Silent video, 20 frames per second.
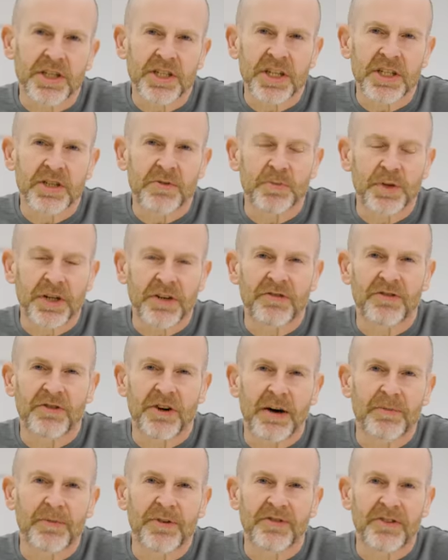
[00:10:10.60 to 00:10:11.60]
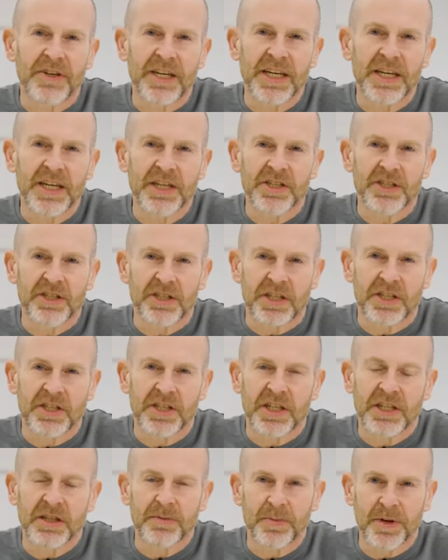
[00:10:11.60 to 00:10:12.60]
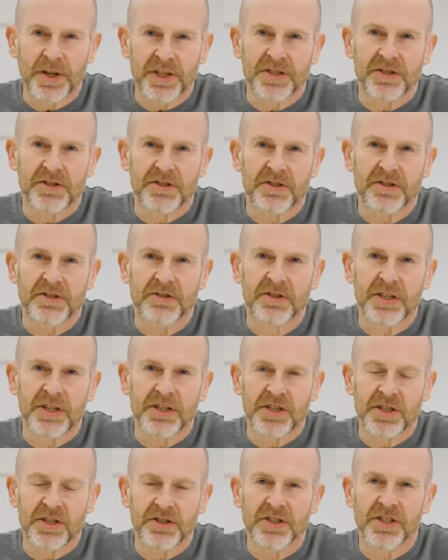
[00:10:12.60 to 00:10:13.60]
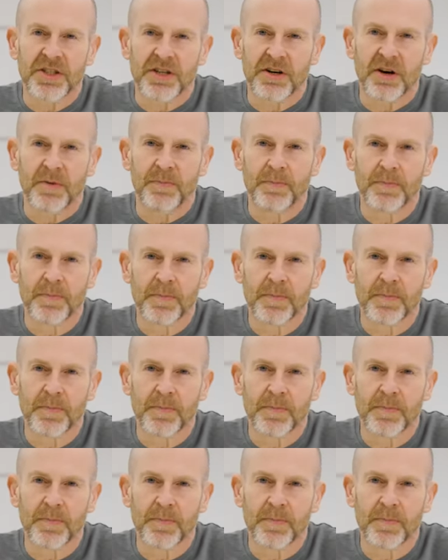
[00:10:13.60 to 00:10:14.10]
decision would have ramifications inside the prisons in years to come.